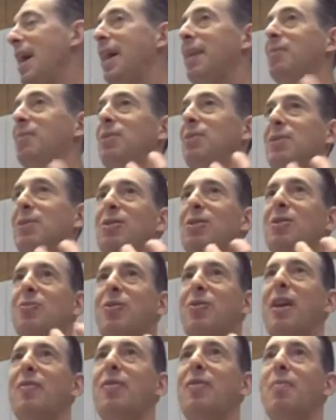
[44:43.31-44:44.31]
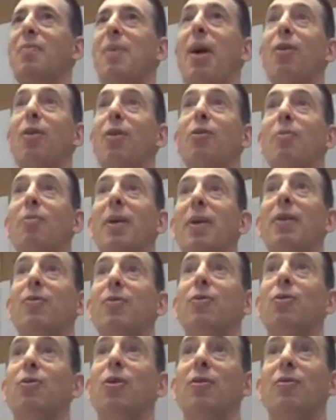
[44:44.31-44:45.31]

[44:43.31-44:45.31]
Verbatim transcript: And it was just kind of very powerful metaphor